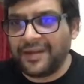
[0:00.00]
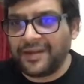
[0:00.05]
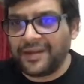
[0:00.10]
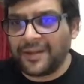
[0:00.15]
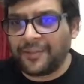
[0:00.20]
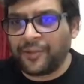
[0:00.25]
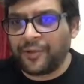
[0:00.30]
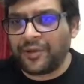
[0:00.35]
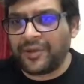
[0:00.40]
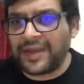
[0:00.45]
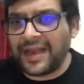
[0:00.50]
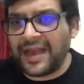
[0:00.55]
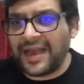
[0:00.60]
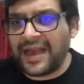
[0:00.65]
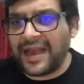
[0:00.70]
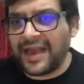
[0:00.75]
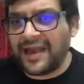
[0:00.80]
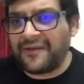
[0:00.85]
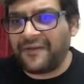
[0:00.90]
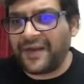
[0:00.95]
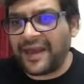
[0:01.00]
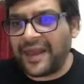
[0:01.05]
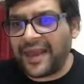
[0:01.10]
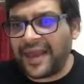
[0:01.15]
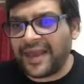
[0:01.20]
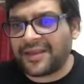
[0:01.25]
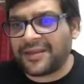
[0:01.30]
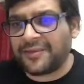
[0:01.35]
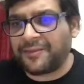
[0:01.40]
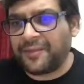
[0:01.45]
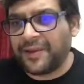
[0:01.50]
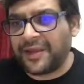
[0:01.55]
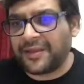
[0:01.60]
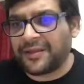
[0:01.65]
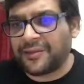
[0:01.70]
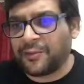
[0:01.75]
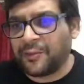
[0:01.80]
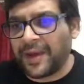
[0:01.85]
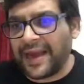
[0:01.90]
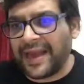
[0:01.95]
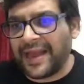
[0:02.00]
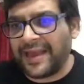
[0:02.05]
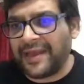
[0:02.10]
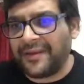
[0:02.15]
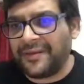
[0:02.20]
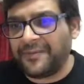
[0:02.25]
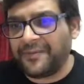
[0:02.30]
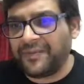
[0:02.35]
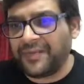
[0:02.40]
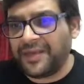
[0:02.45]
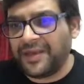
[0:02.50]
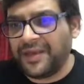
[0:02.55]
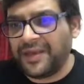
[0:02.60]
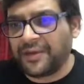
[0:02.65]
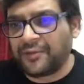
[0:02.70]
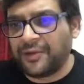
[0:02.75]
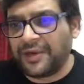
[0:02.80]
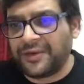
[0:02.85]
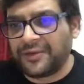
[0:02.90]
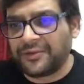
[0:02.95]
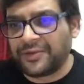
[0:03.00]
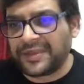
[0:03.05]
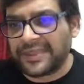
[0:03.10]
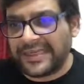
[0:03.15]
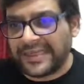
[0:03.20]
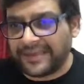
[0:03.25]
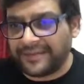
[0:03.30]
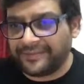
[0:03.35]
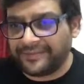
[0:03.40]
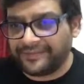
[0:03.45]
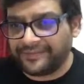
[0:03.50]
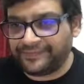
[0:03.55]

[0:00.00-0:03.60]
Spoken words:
suppose I have x plus y equal to 3.